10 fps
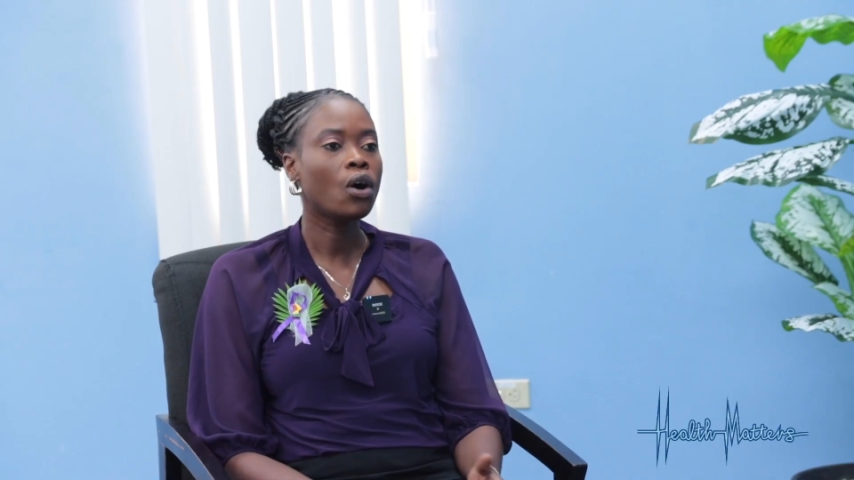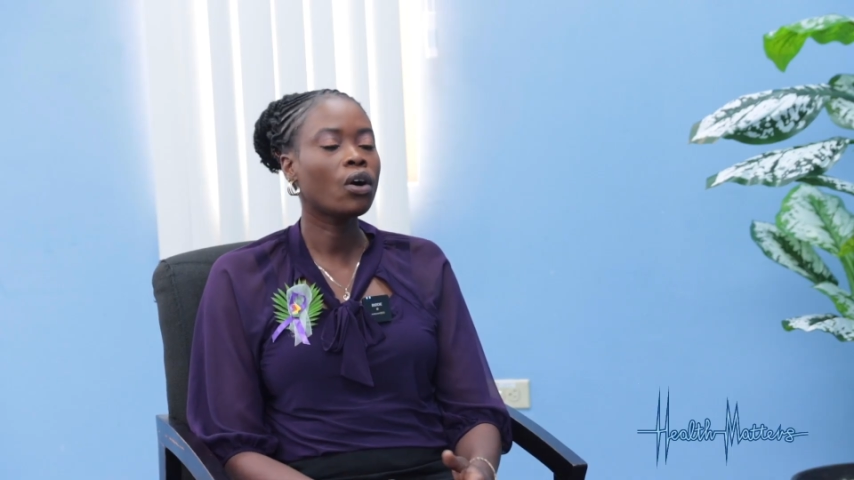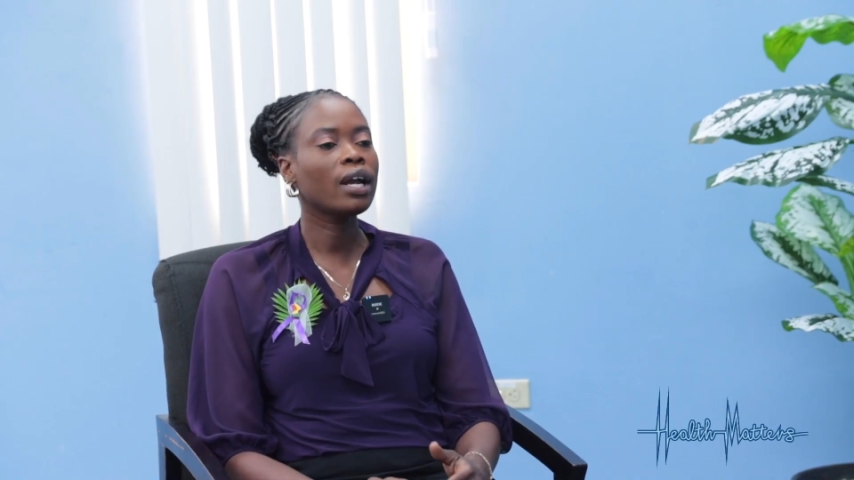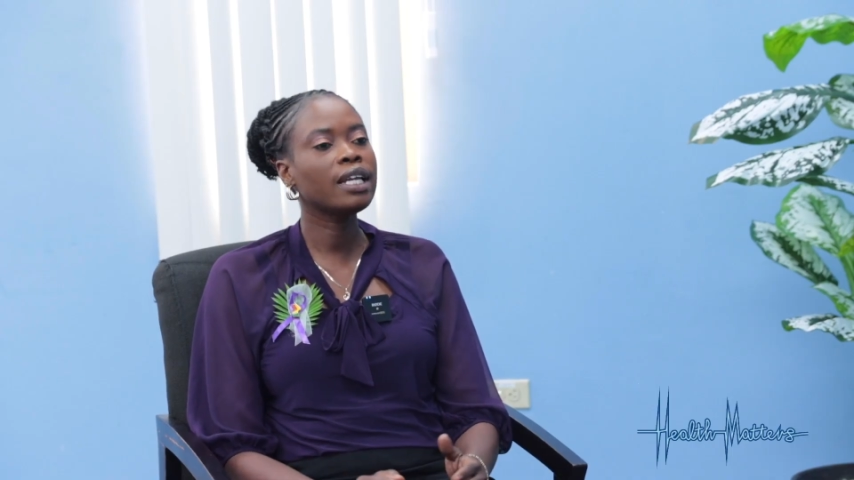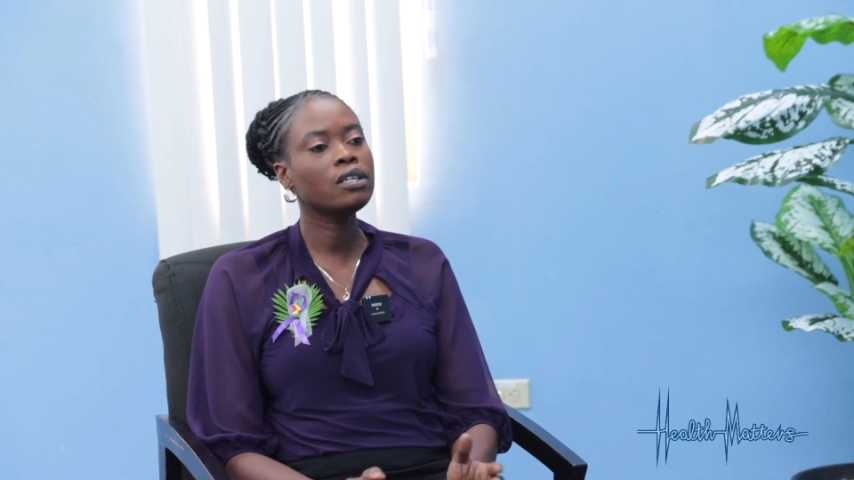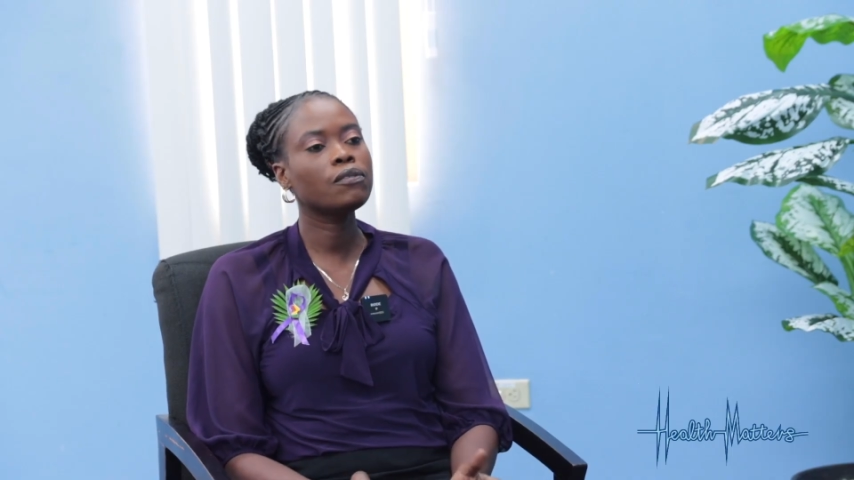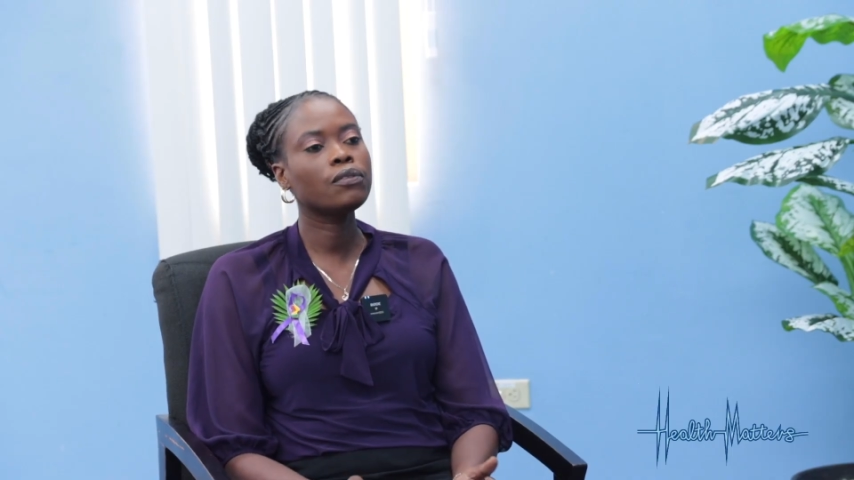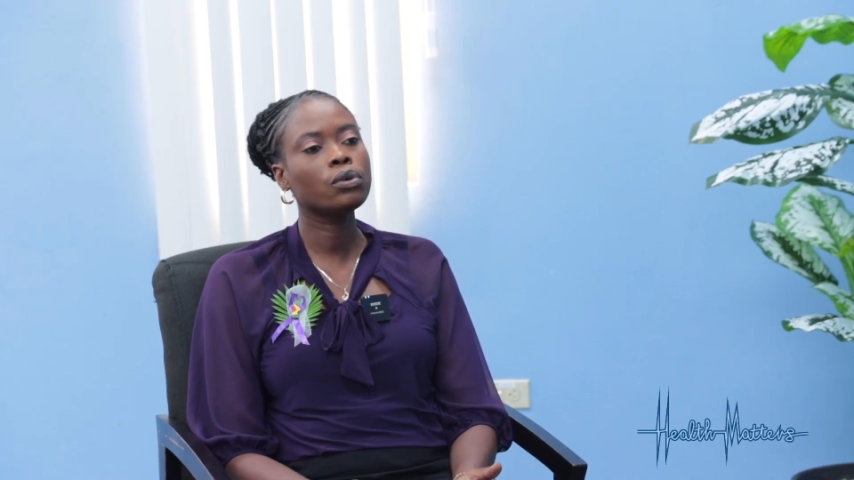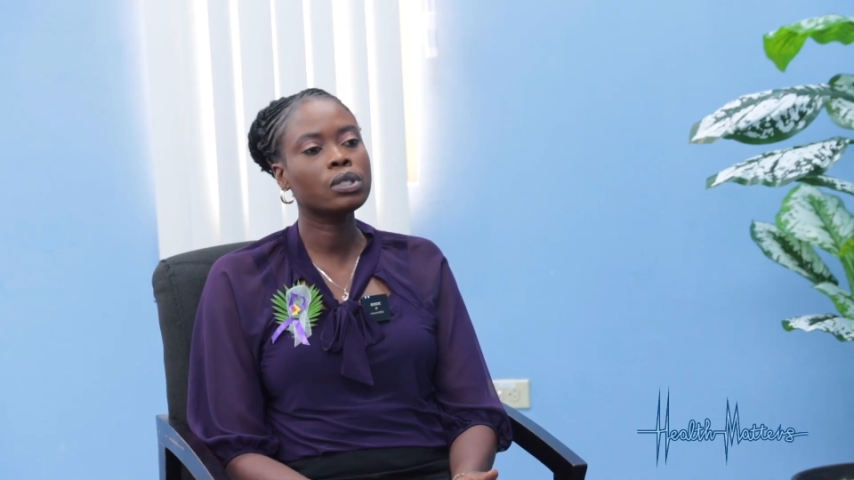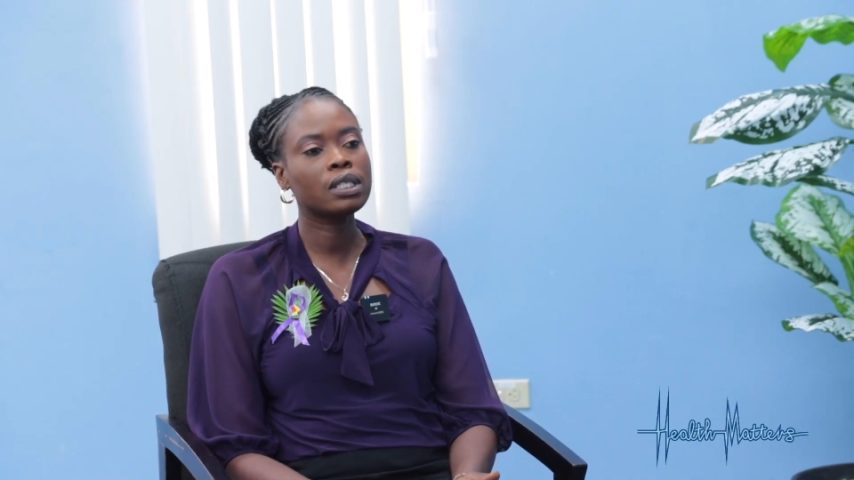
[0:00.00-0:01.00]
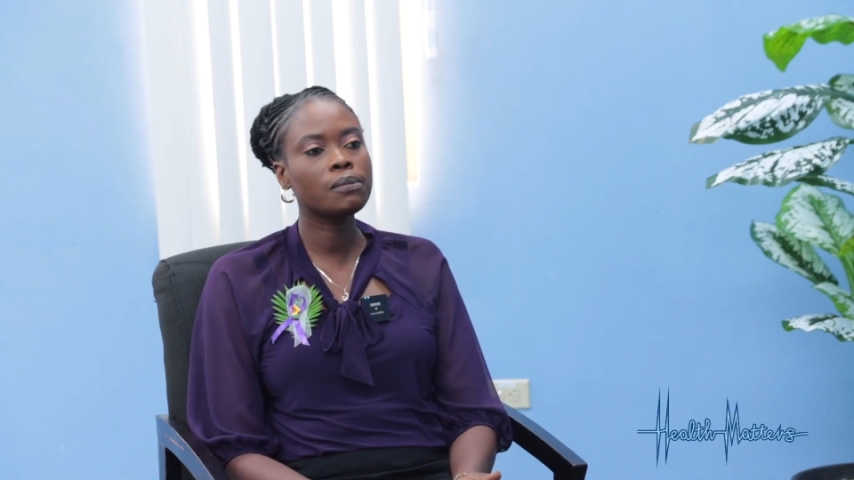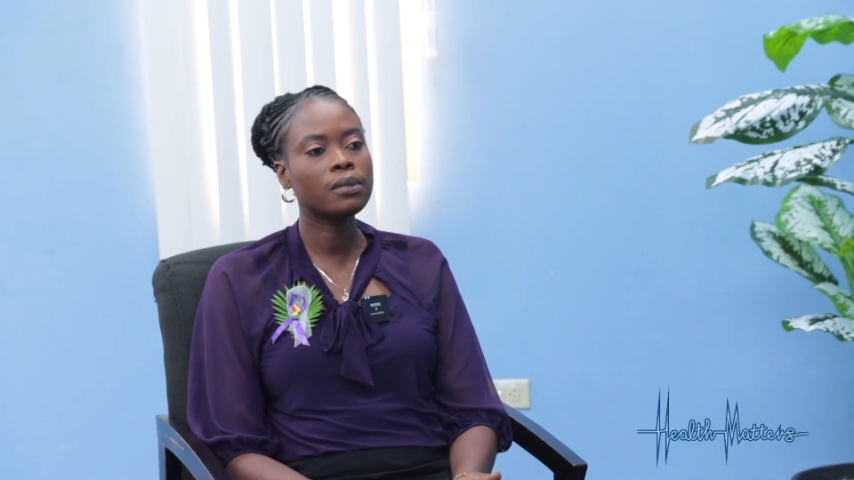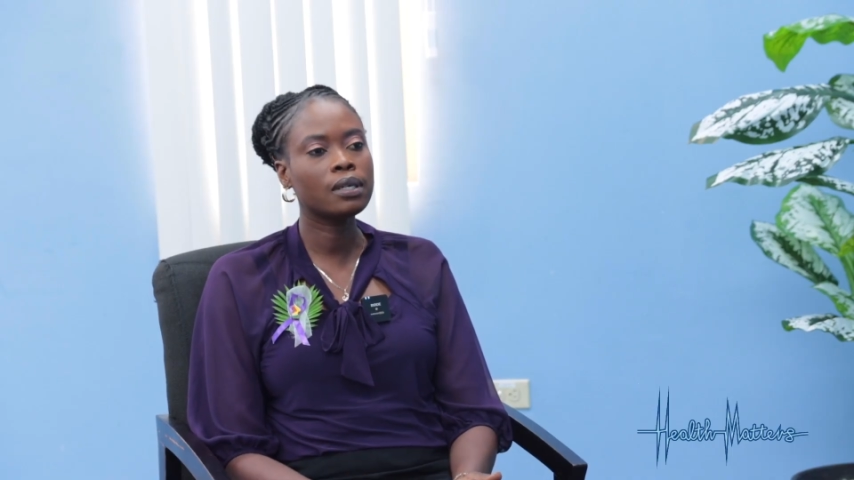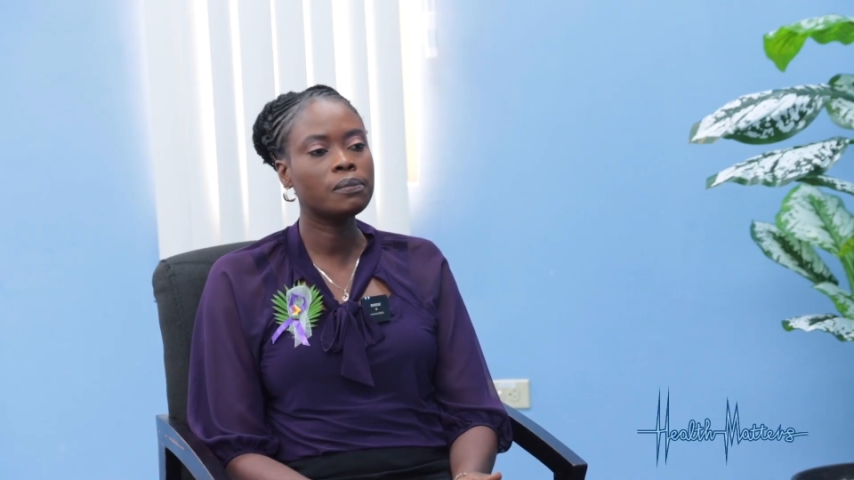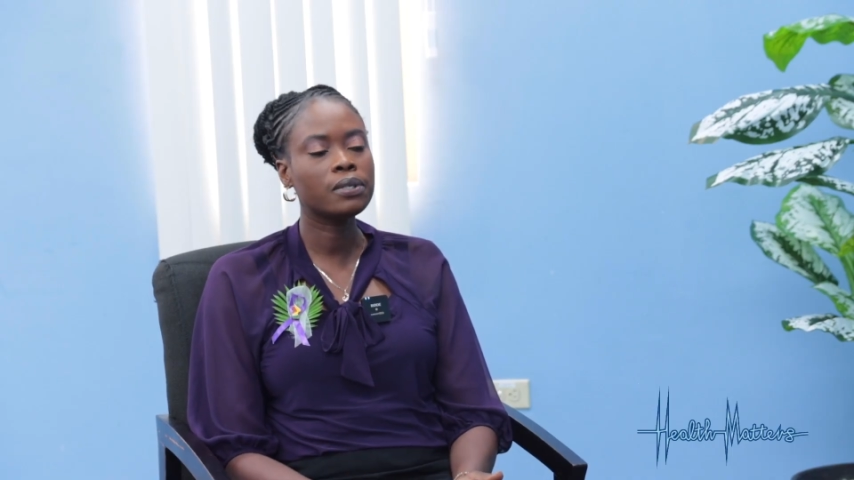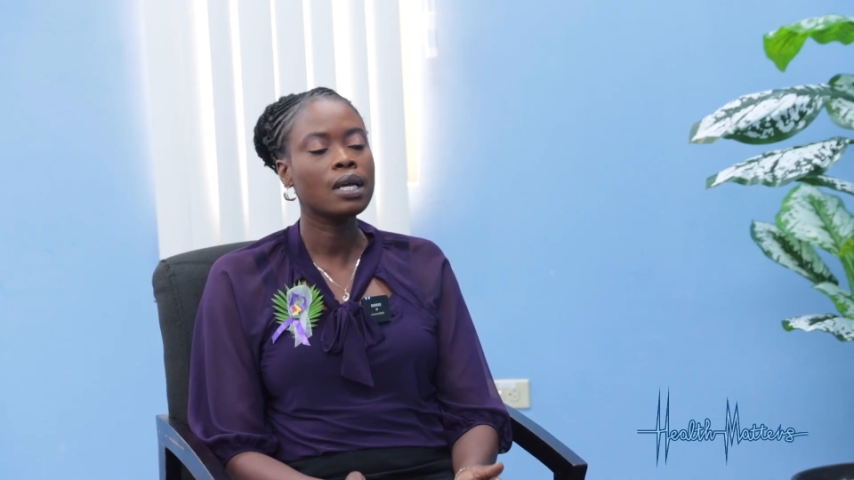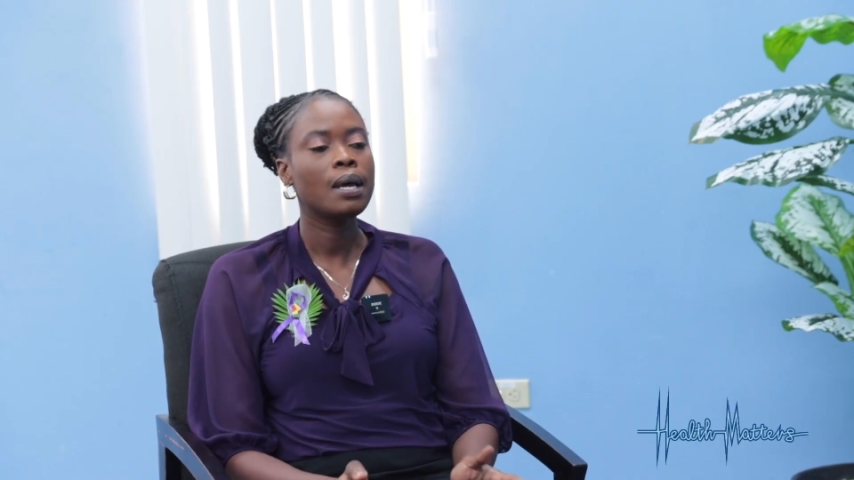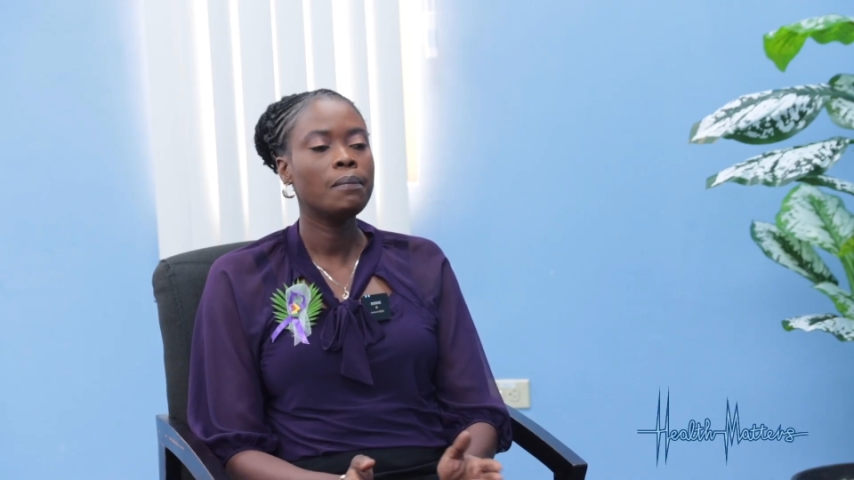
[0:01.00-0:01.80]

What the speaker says: or any of those symptoms,